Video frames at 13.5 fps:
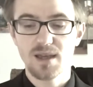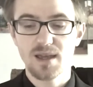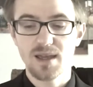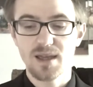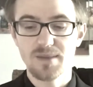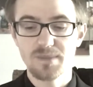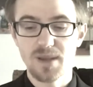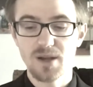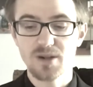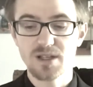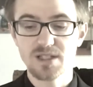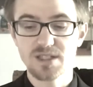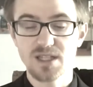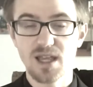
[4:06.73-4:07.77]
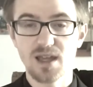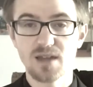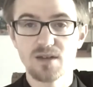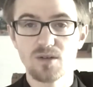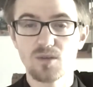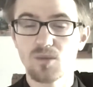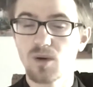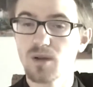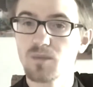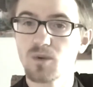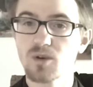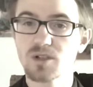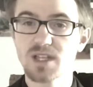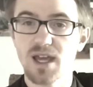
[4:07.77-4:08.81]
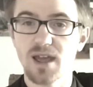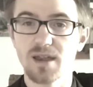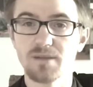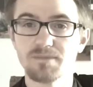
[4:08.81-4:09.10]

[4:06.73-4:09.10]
And Mary said one more time,